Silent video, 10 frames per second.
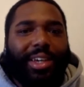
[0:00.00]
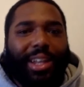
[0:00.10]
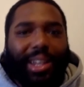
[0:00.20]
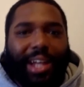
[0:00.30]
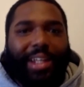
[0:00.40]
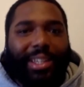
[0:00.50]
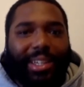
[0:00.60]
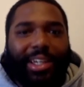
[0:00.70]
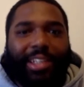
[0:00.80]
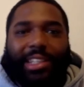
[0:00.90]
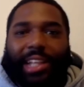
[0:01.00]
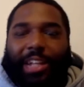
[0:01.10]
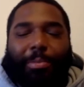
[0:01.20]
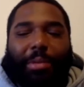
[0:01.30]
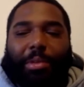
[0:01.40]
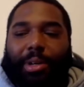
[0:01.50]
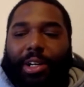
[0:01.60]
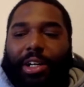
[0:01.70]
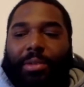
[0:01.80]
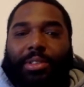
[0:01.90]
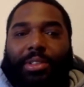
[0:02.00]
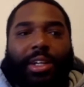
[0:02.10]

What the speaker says: He got a lot of kids, a lot of baby moms.